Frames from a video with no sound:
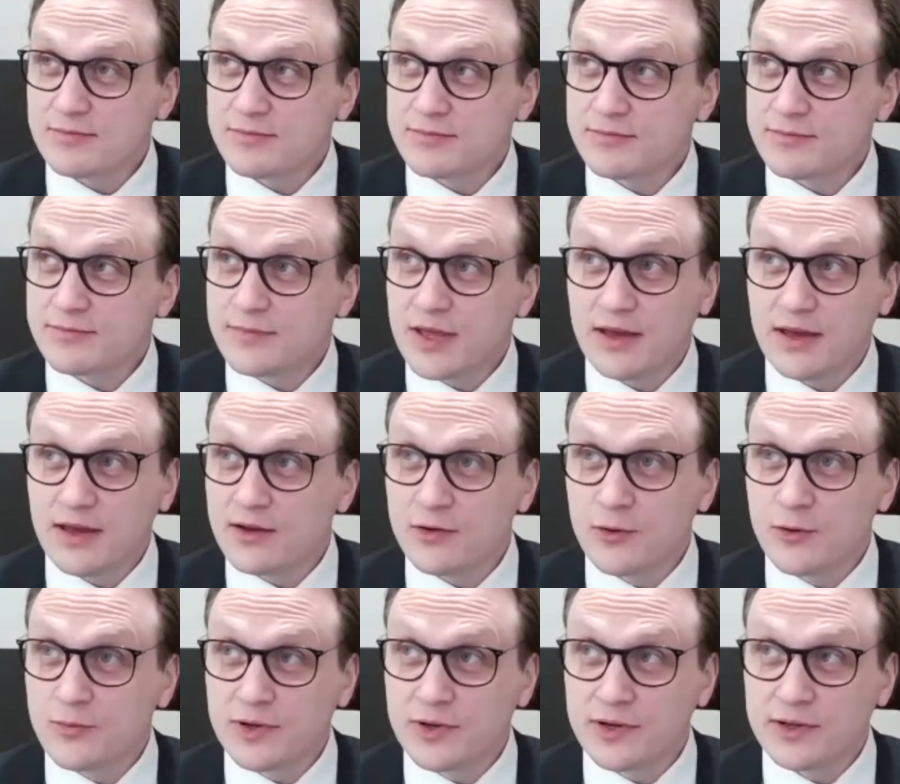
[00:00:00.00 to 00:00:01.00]
AI
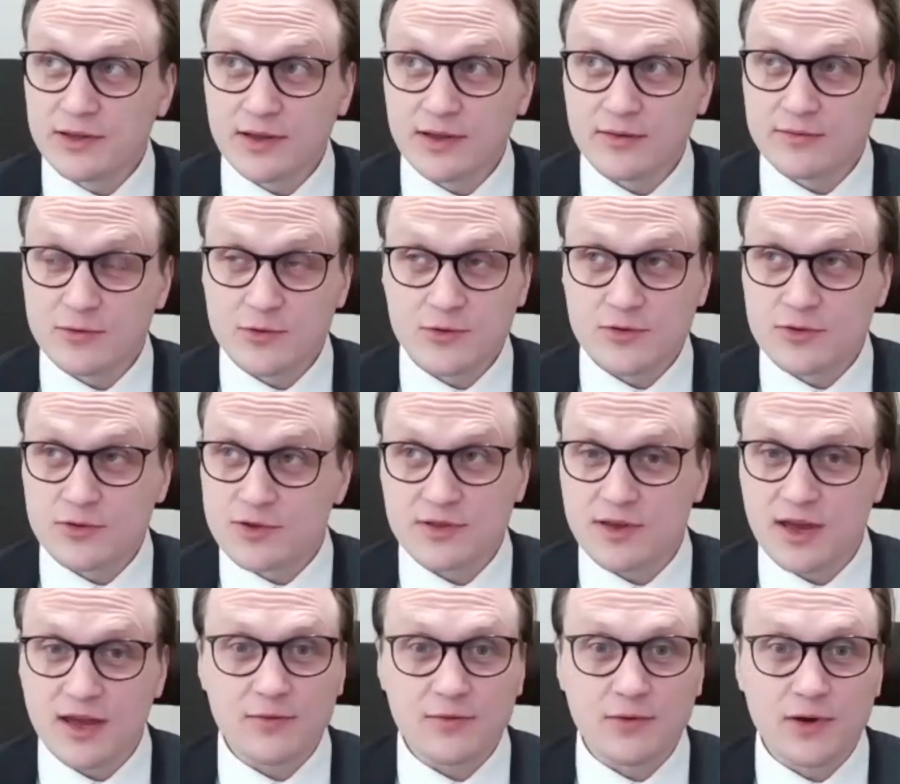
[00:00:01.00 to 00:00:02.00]
company that was just
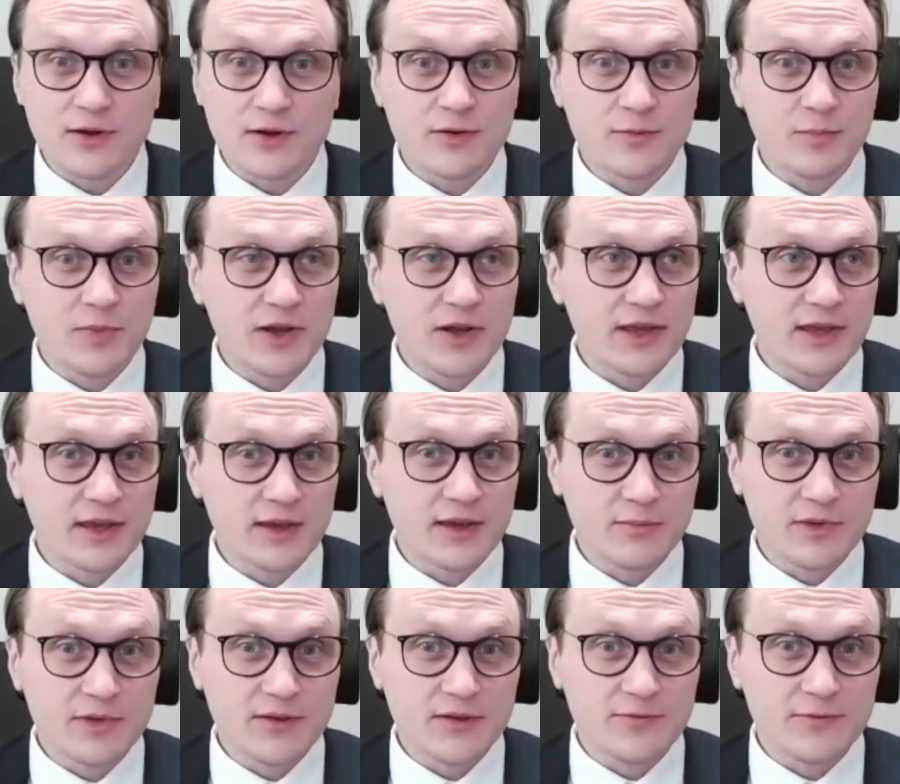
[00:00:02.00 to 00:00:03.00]
acquired by AMD
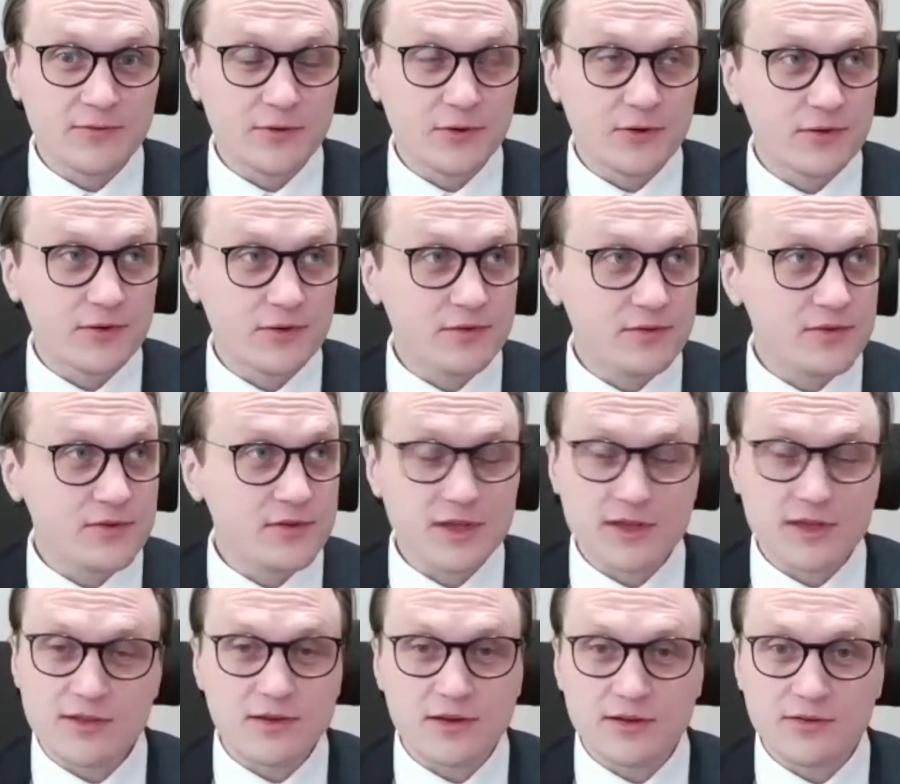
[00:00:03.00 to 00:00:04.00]
for
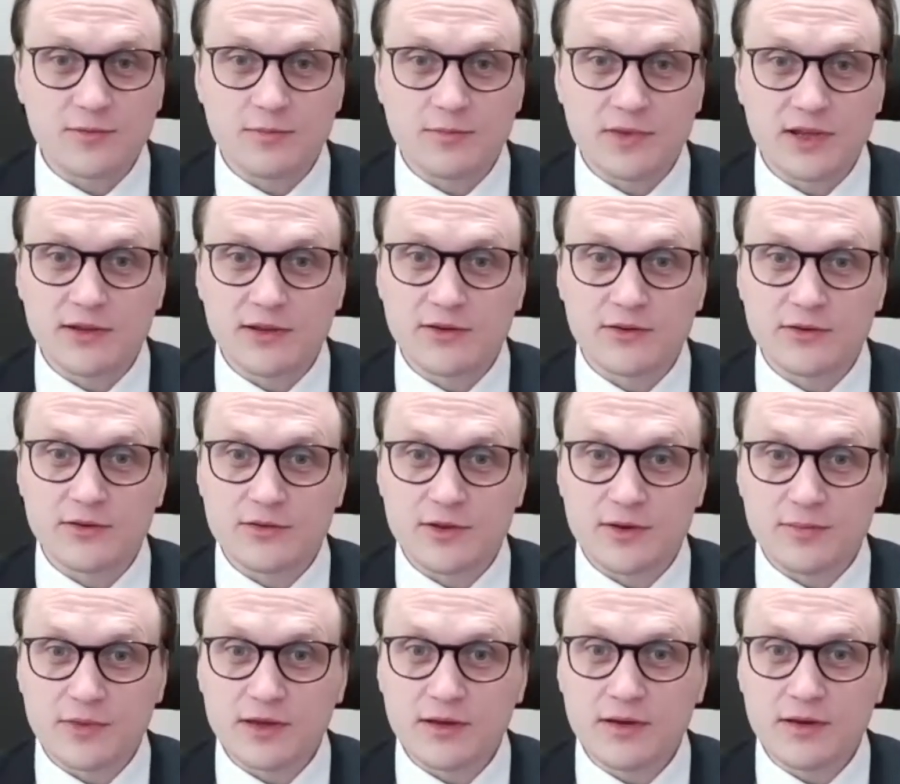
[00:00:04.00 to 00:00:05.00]
600 million or something.
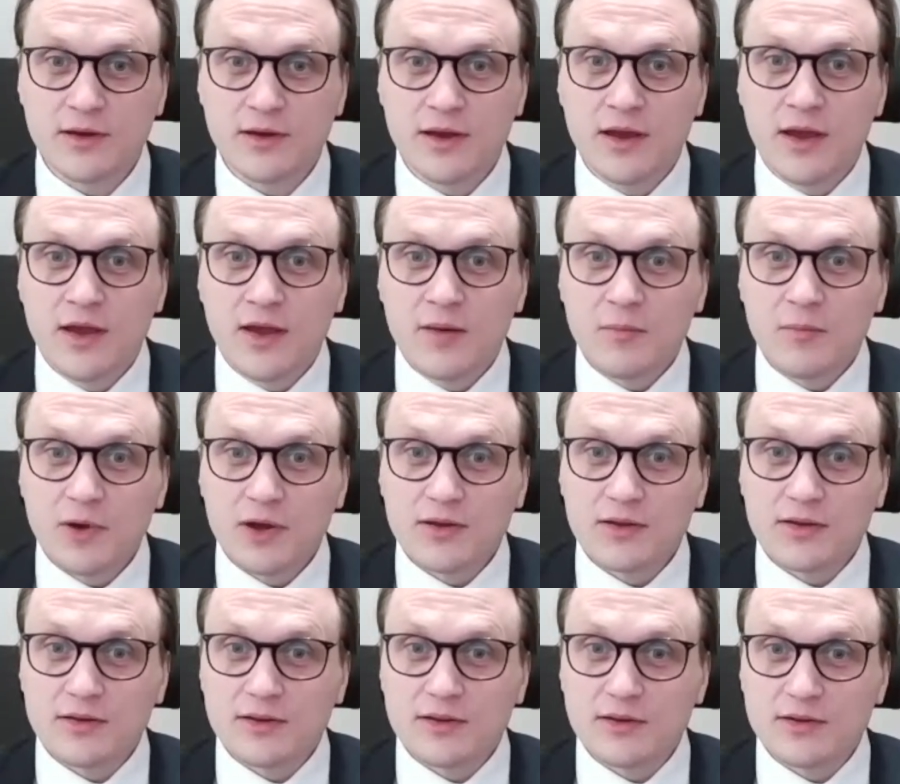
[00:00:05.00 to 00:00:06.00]
But
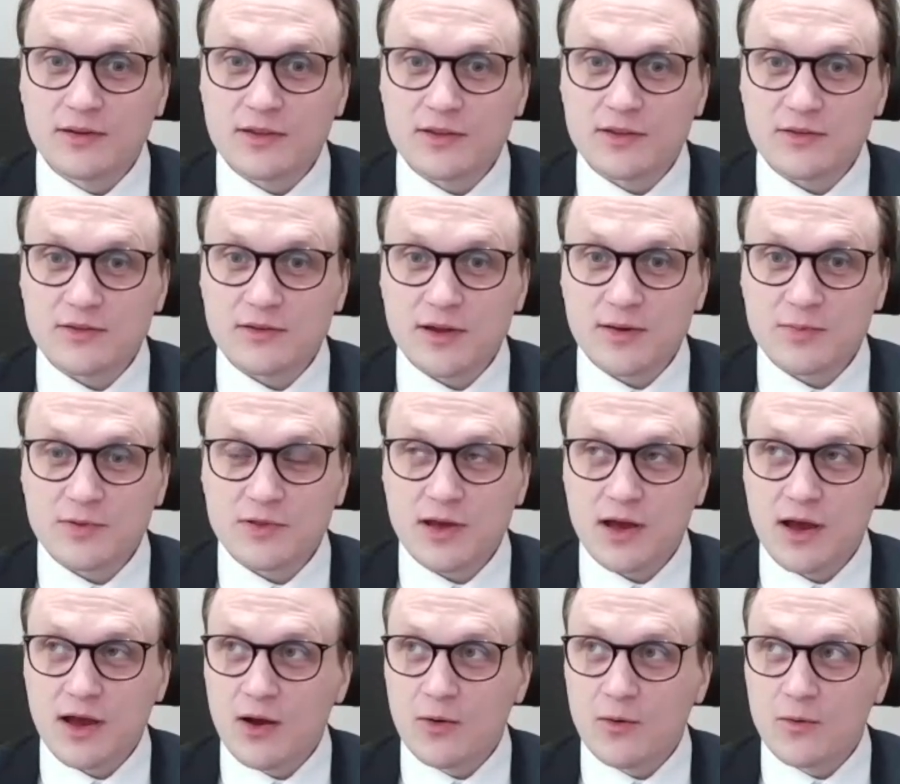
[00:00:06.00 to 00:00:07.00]
it describes
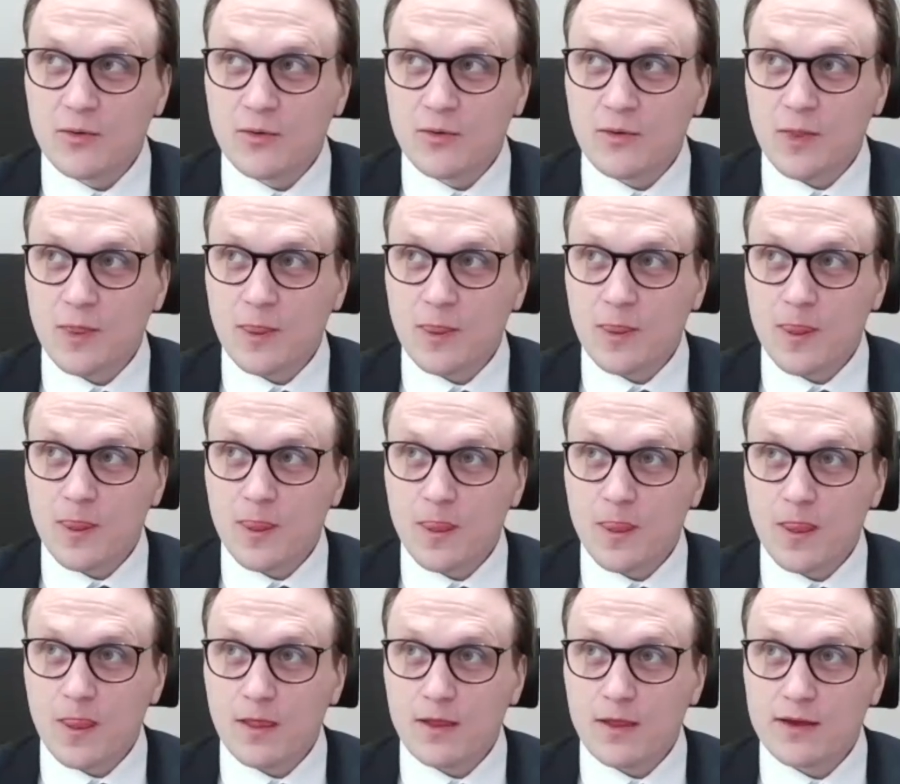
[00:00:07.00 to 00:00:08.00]
how
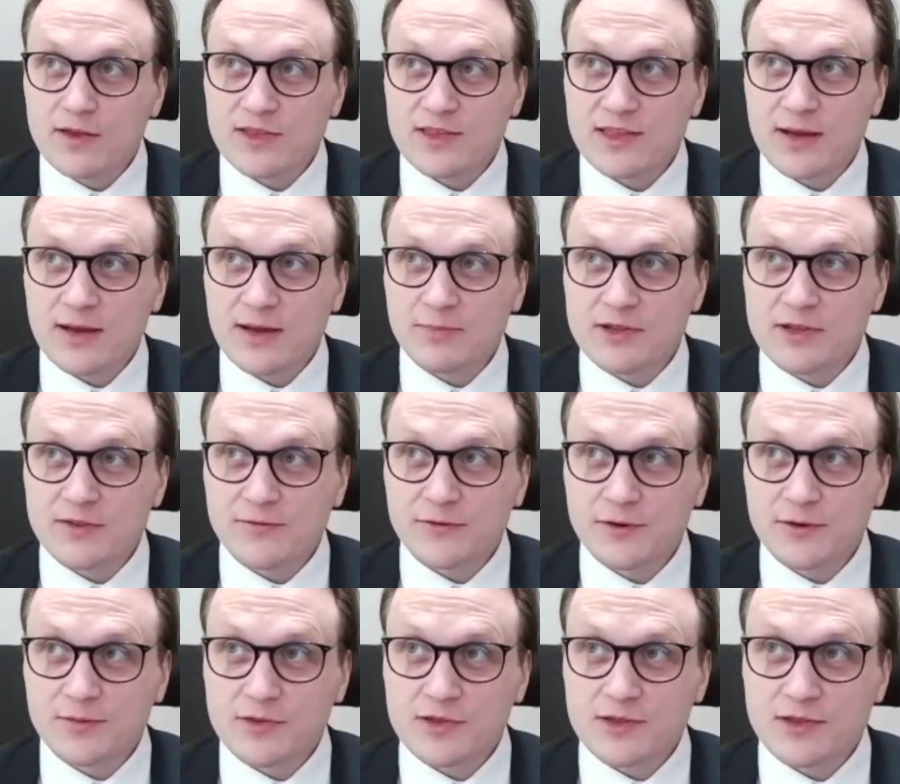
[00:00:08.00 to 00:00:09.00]
established firms
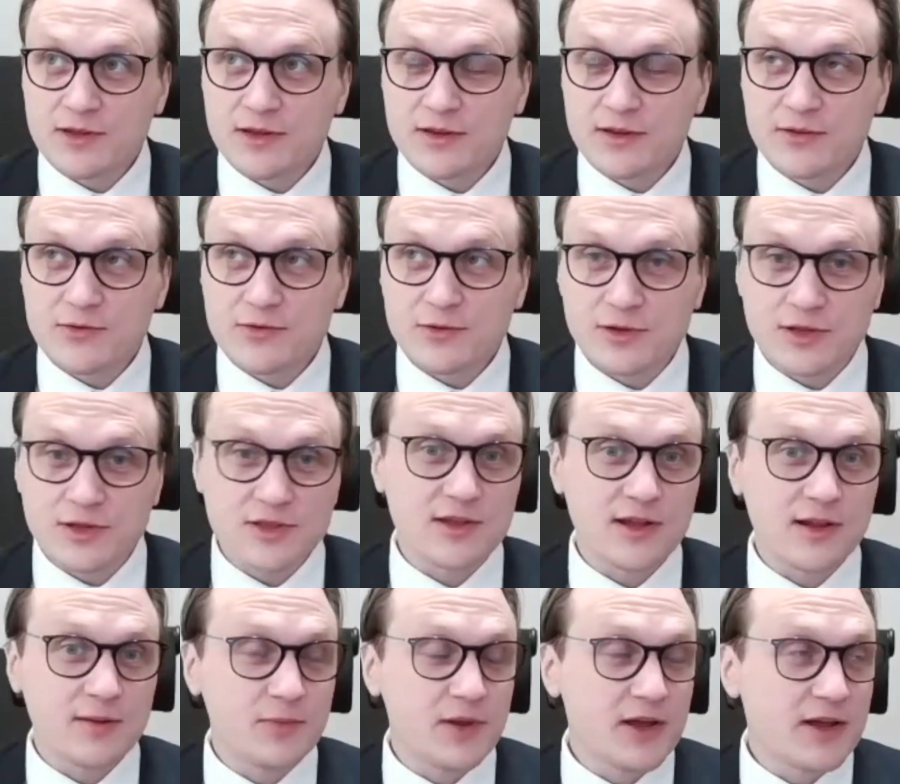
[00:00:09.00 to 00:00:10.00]
can use digital
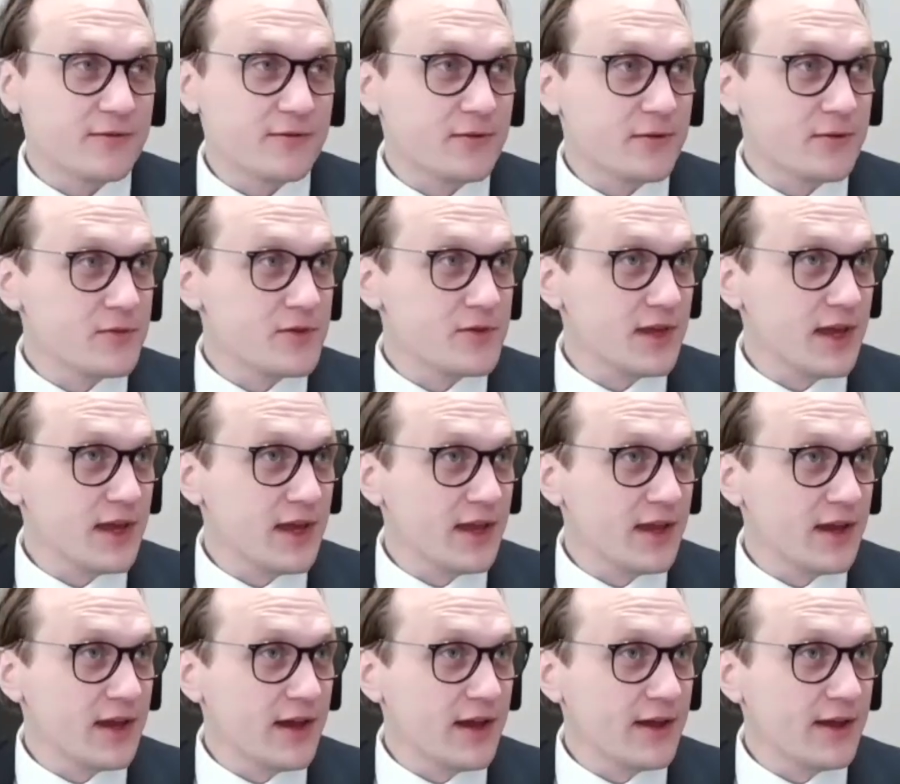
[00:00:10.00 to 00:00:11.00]
platforms,
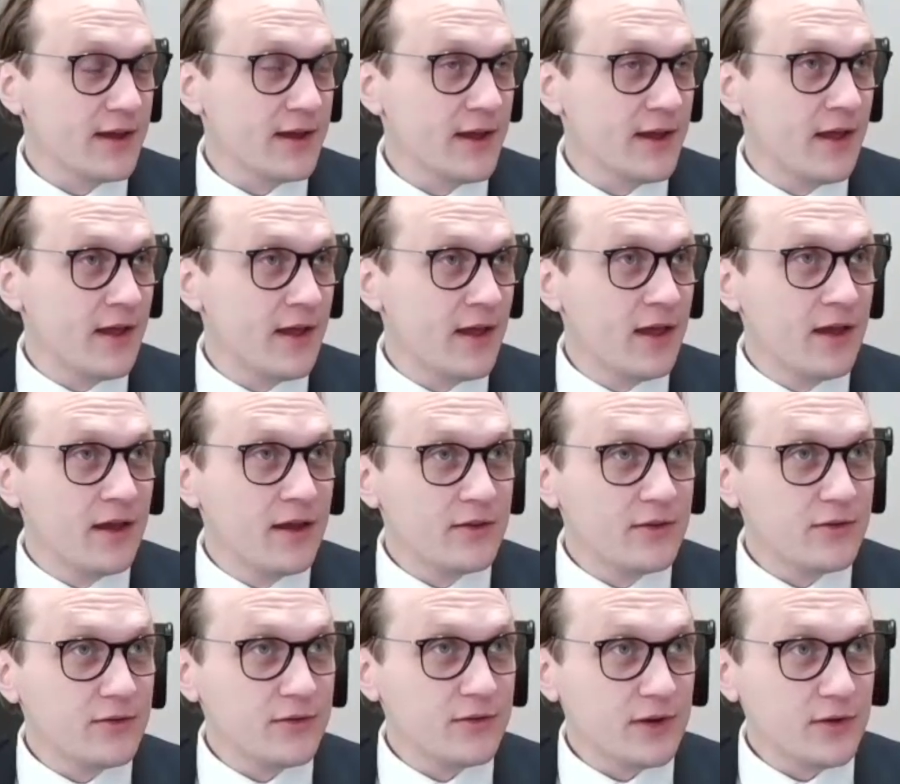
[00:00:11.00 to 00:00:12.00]
AI, to
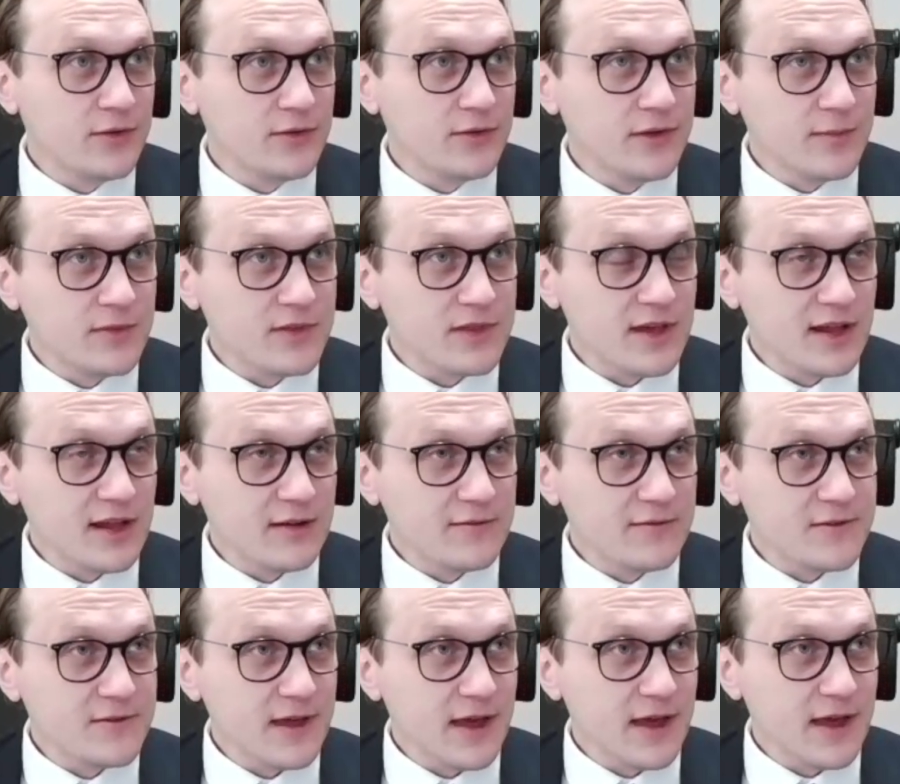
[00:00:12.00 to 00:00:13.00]
renew themselves
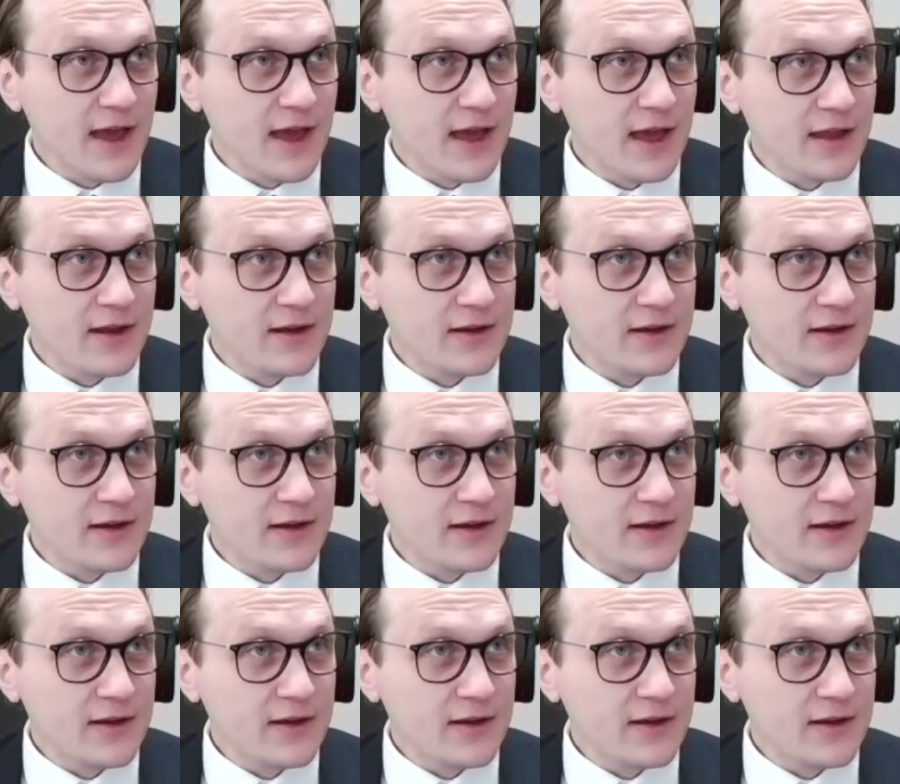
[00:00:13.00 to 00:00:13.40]
and